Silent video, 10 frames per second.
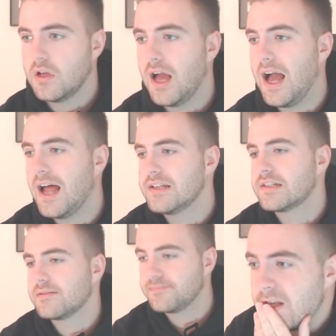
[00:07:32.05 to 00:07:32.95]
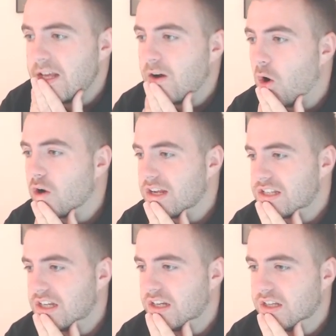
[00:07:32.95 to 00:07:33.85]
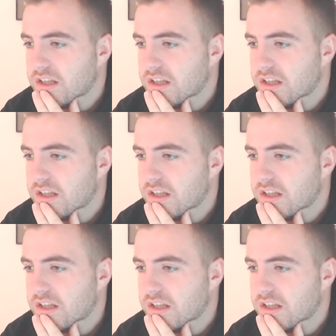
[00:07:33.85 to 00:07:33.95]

And Augustin,